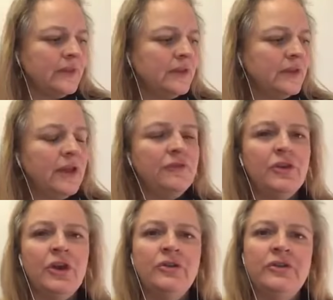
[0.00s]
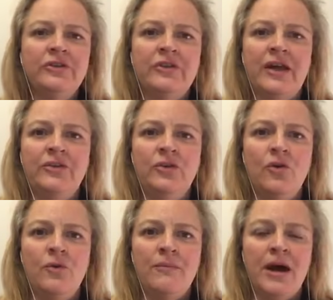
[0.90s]
if you notice that your
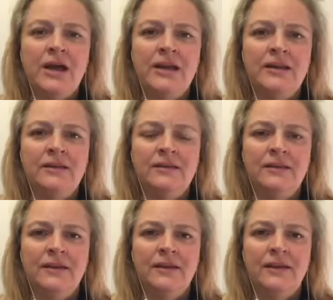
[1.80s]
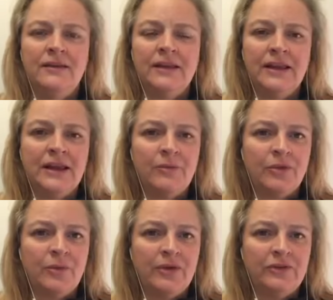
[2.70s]
mind is clicking up with
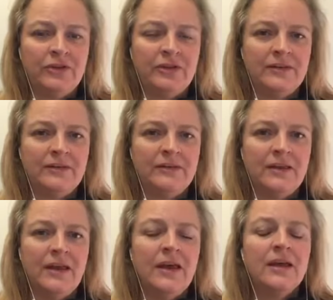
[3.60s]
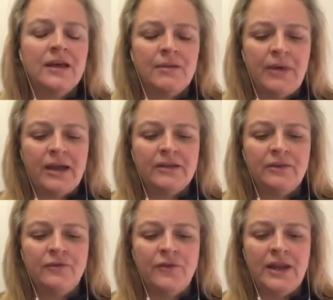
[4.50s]
questions, come back to the
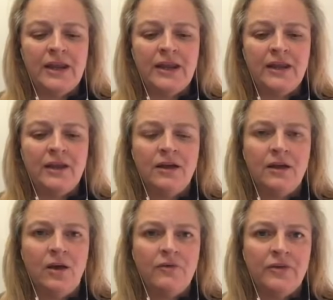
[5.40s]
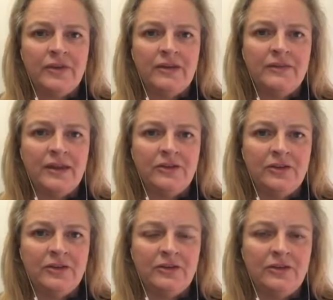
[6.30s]
feeling of your
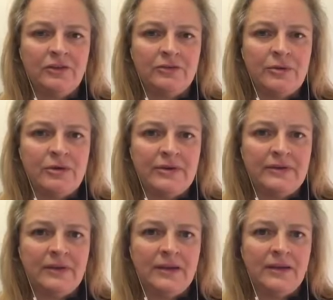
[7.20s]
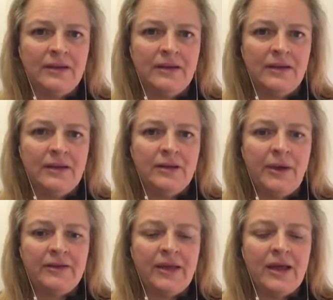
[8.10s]
sensations you're experiencing, no
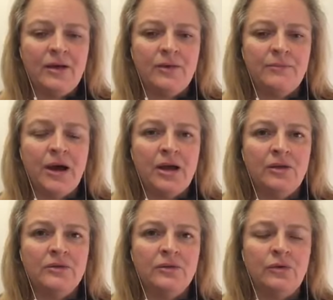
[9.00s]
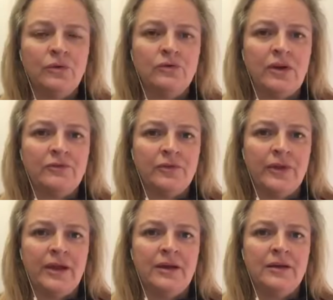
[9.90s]
matter how mild or dreadful they
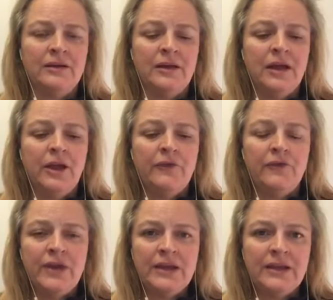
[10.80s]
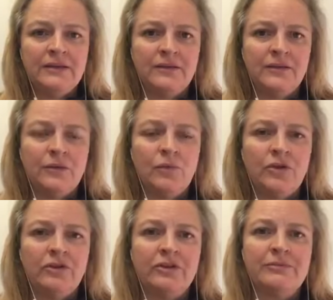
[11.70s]
are. Feel into what
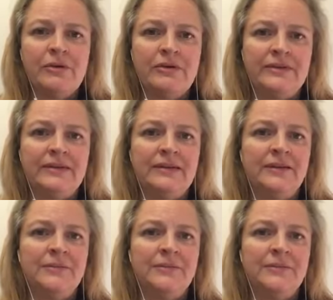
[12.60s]
you're experiencing.